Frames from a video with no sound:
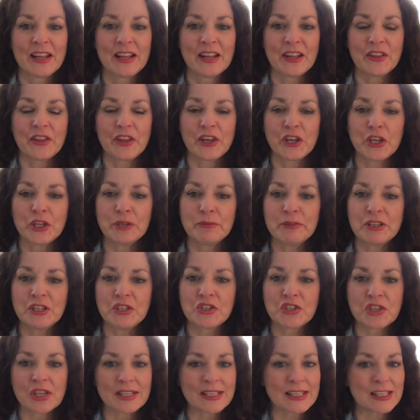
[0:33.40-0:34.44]
They could be
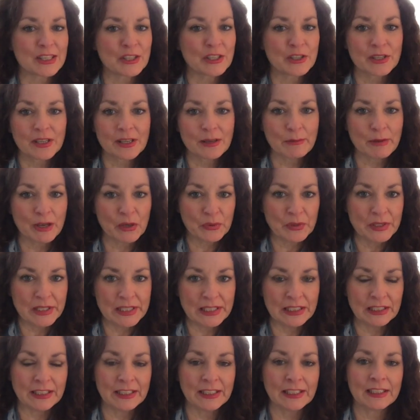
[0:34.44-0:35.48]
just learning about
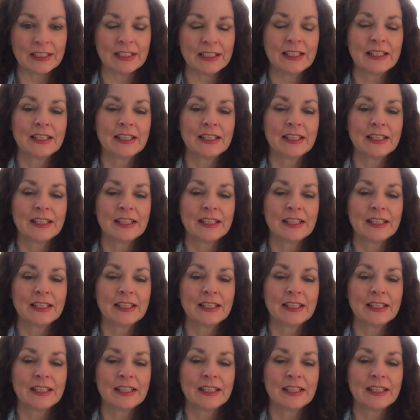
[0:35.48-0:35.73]
healing.